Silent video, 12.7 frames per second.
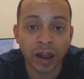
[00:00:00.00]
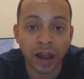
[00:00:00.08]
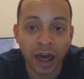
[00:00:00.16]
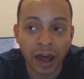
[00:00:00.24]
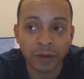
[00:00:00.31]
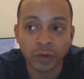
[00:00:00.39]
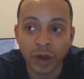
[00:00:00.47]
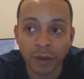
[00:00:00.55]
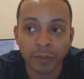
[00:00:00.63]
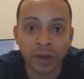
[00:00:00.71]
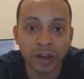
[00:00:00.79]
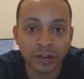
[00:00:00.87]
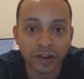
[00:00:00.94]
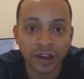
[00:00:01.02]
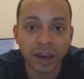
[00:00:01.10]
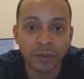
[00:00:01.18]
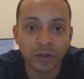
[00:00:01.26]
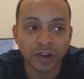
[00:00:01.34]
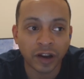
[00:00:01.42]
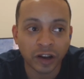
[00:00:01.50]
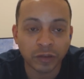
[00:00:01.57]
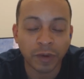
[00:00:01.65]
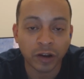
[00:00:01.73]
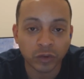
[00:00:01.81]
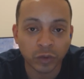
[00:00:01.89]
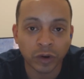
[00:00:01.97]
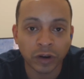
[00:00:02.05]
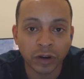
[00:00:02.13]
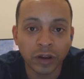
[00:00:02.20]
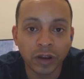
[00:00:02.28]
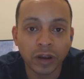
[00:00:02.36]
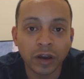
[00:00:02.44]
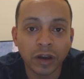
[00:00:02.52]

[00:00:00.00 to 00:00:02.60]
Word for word: a lot of you got millions of gamers on Xbox One